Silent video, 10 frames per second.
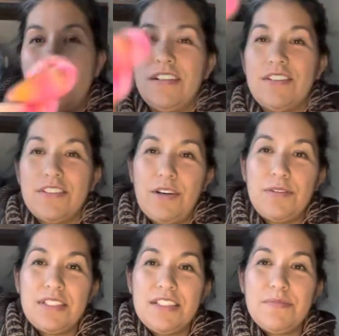because I
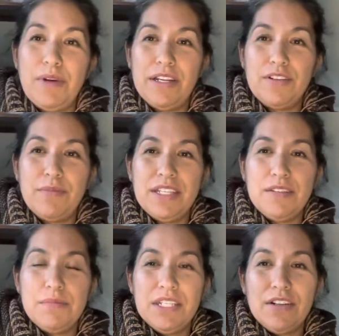was inspired by the
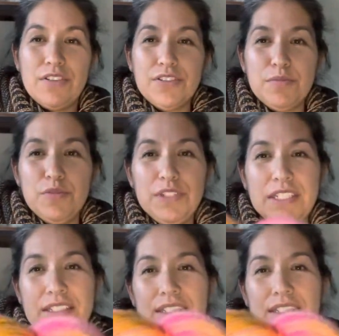Mean Girls movie